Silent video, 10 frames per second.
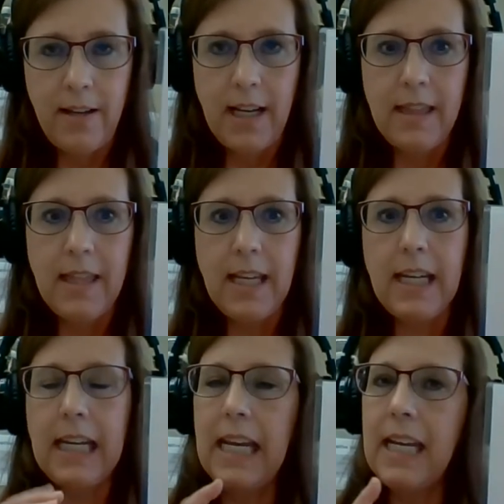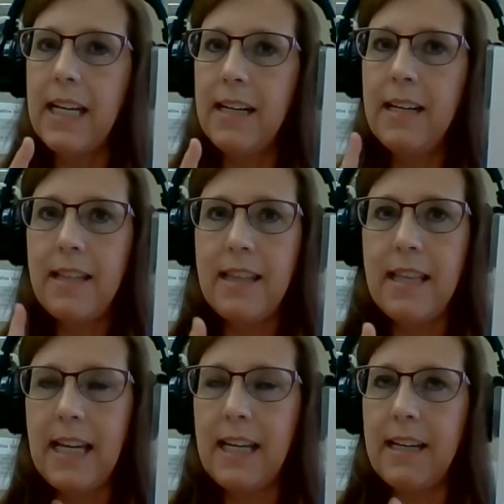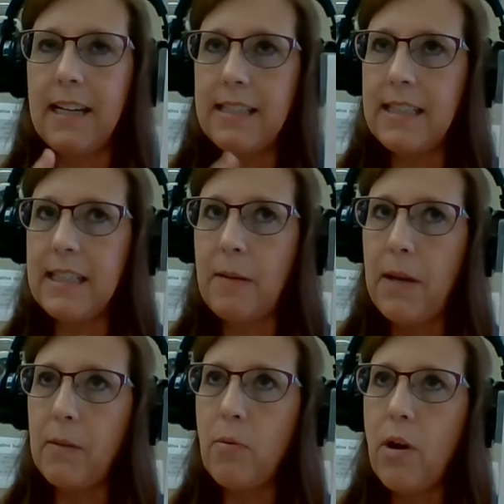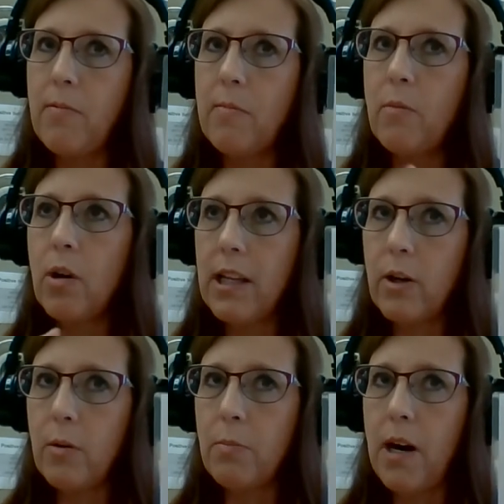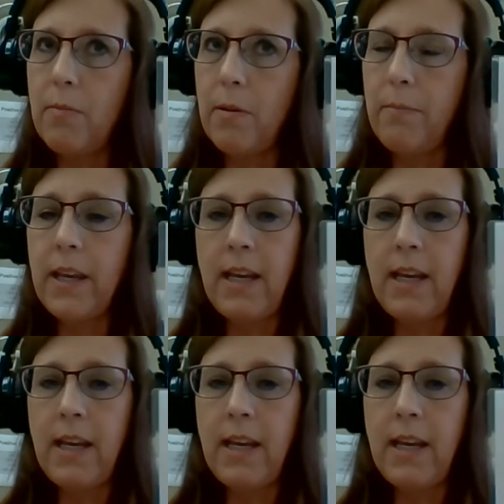And then again, think, is this a big problem or a little problem?